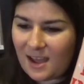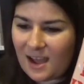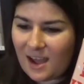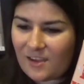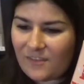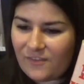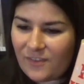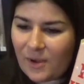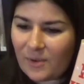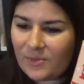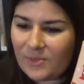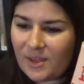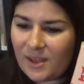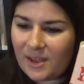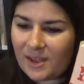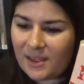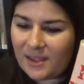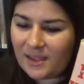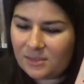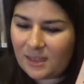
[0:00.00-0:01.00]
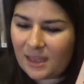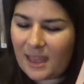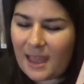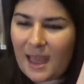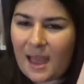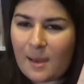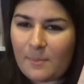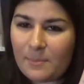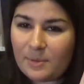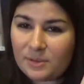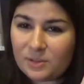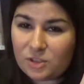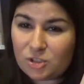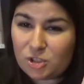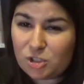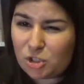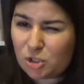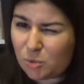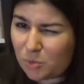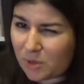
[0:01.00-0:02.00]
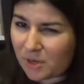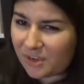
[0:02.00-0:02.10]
I found that they happened too